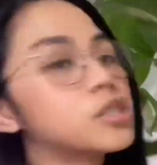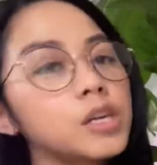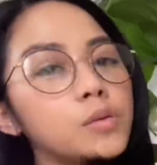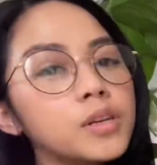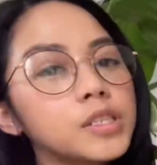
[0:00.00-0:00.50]

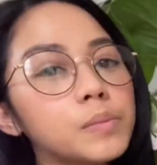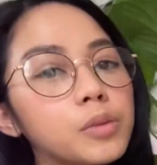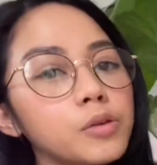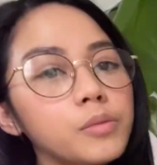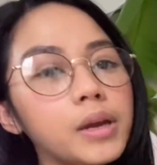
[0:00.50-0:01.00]
when it's
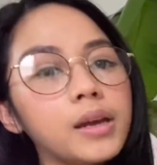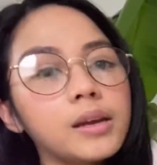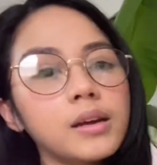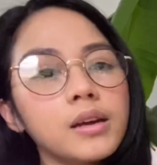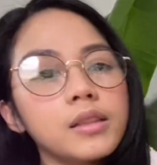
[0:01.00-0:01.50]

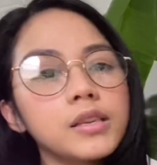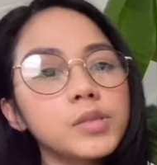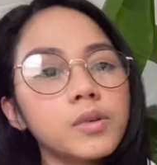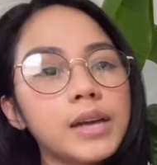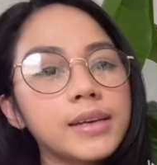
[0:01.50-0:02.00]
blooming. This
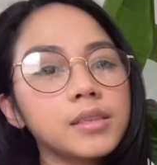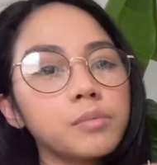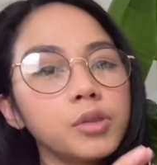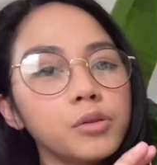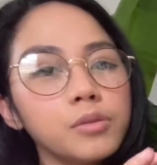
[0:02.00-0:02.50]
one has it
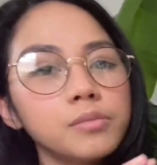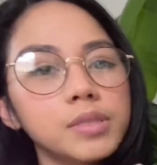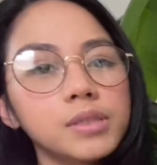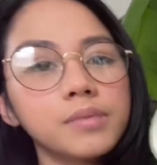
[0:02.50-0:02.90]
blooms.